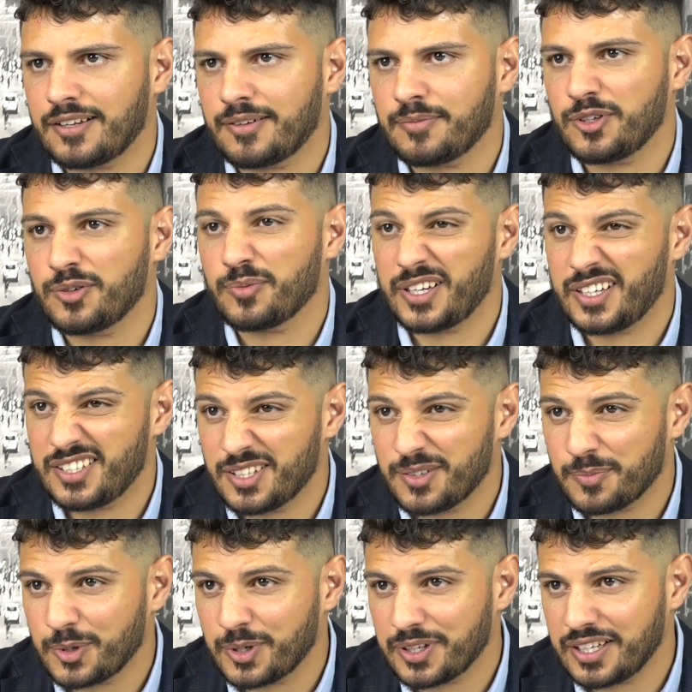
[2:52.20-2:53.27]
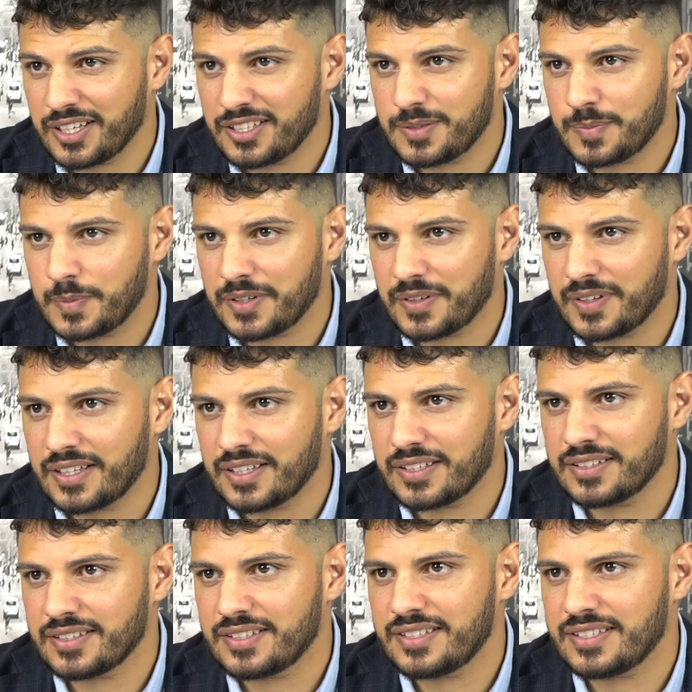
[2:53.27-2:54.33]
your recent work
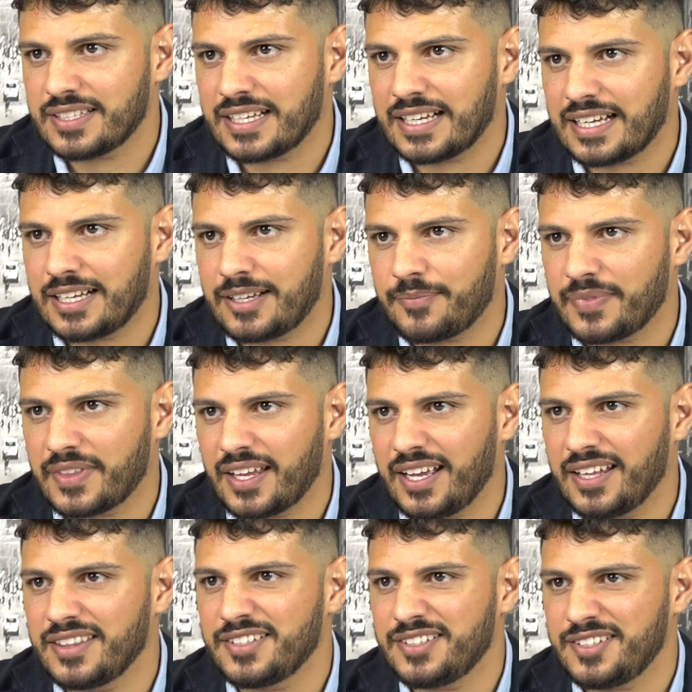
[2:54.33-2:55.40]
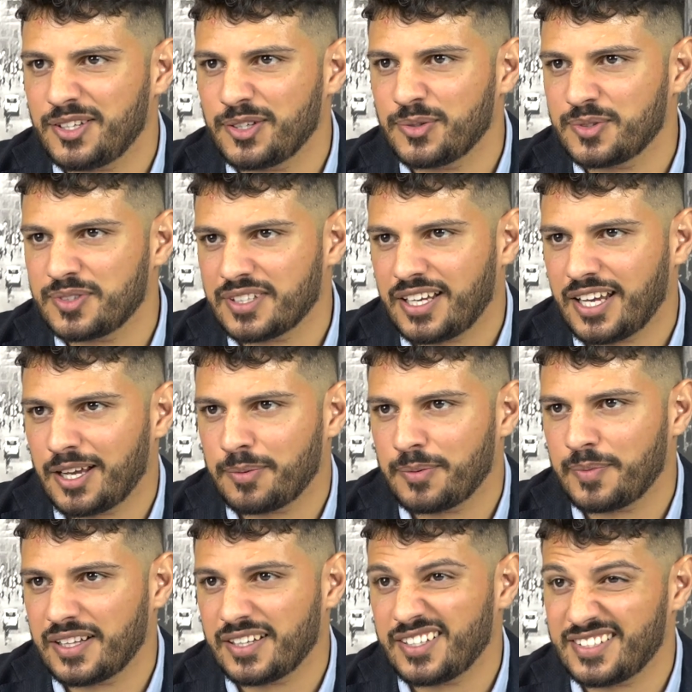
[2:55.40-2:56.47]
experience and the skills and
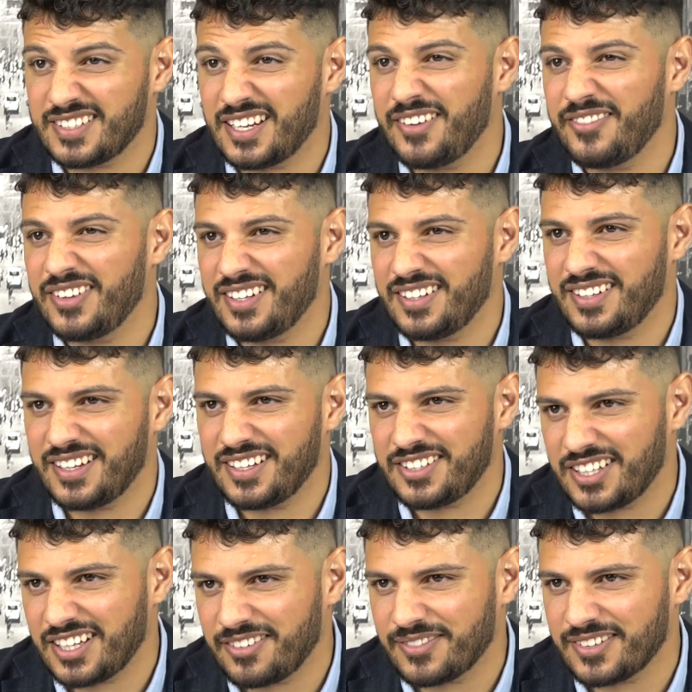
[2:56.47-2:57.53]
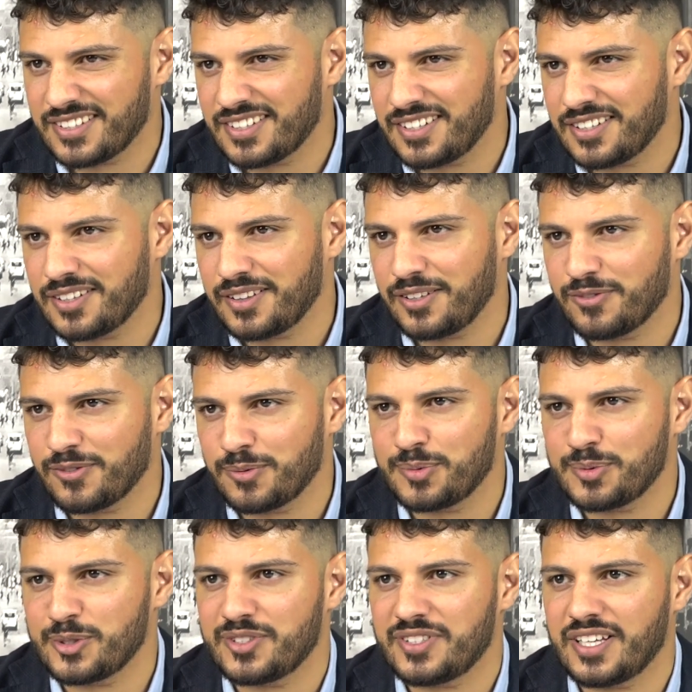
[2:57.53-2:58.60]
capabilities, and even the achievements and
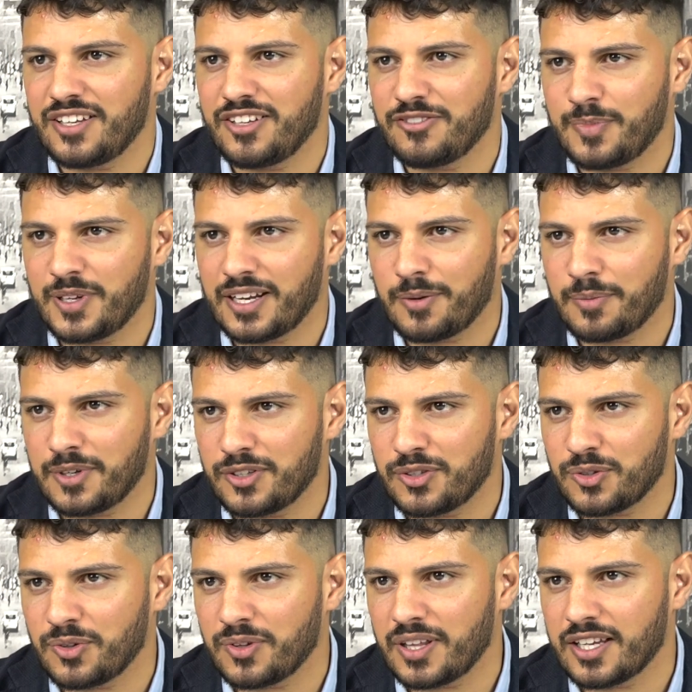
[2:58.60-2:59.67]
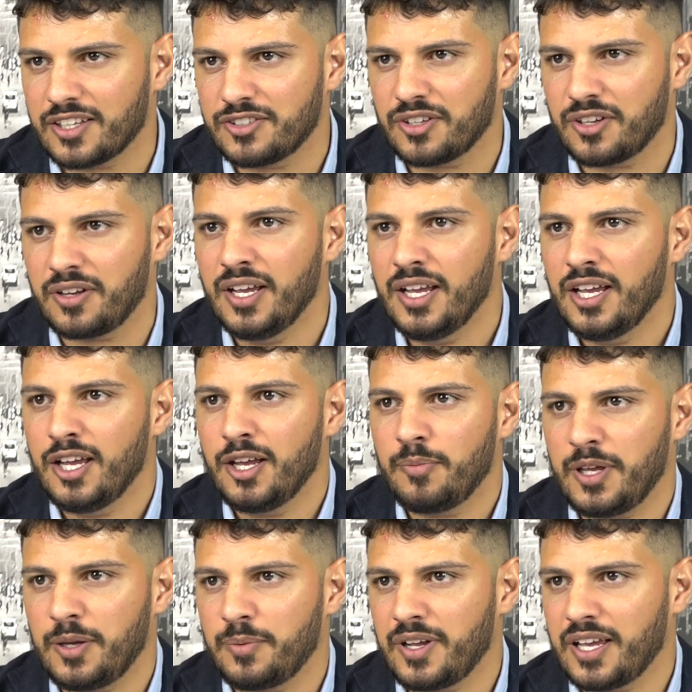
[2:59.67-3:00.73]
deliverables that you've been able to do there. So
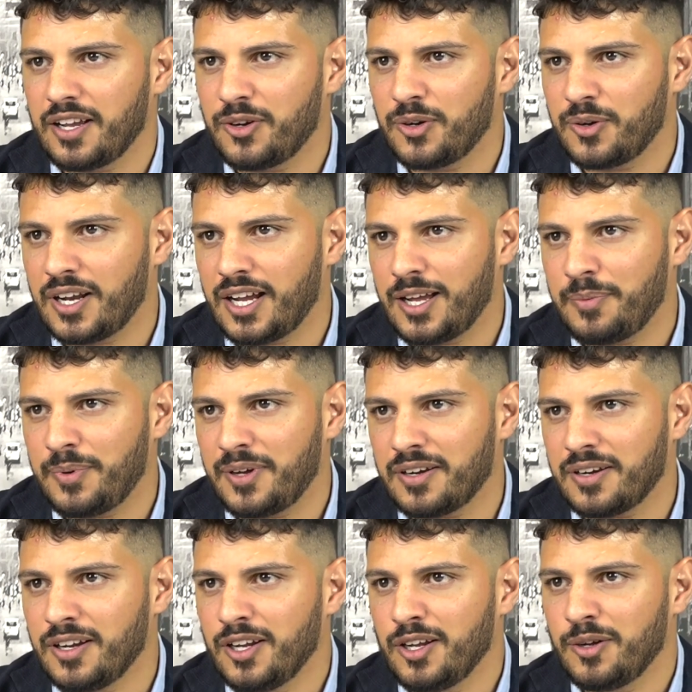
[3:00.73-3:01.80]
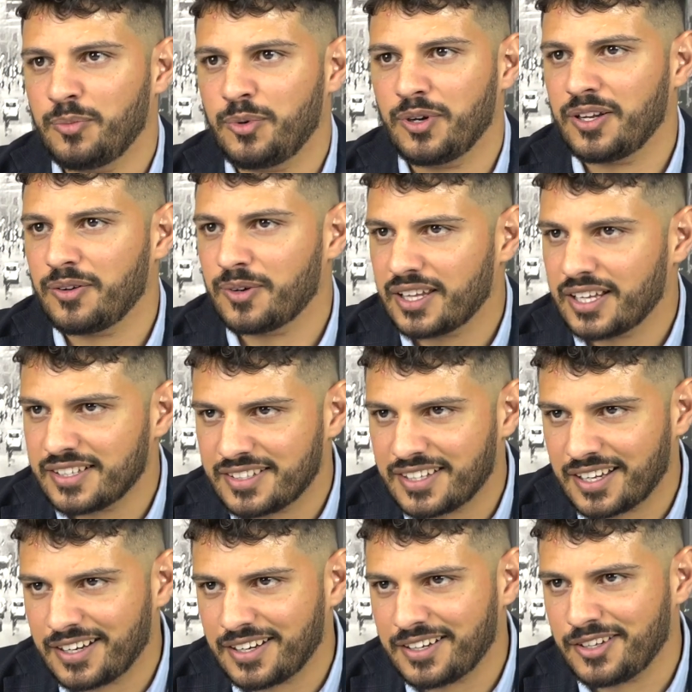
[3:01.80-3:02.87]
people get caught up on putting what they
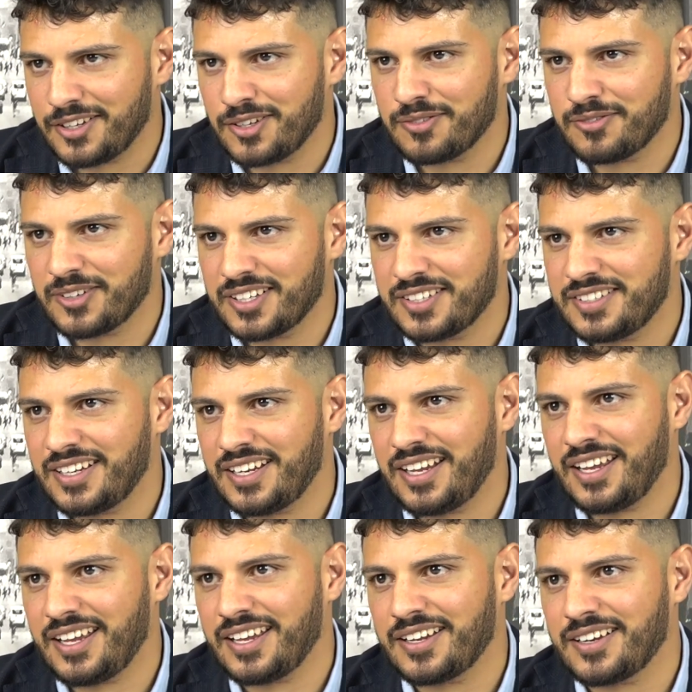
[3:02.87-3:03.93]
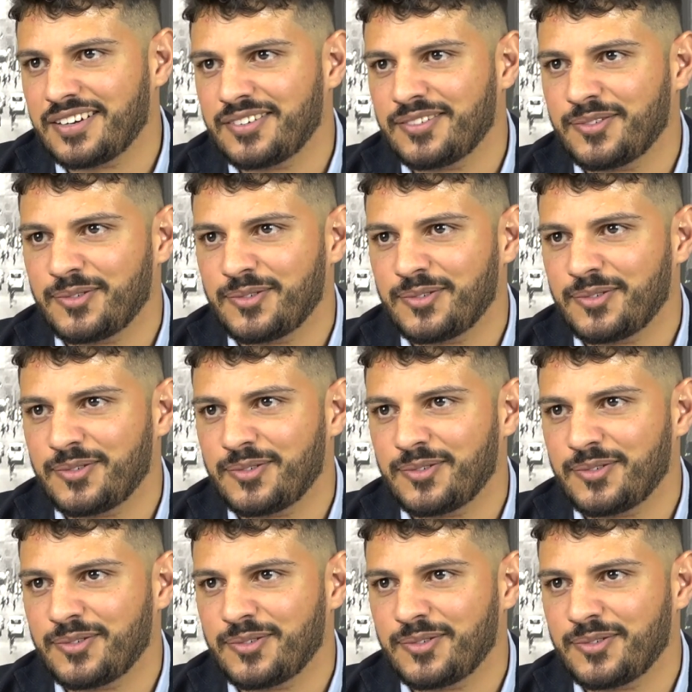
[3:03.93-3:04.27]
studied at university and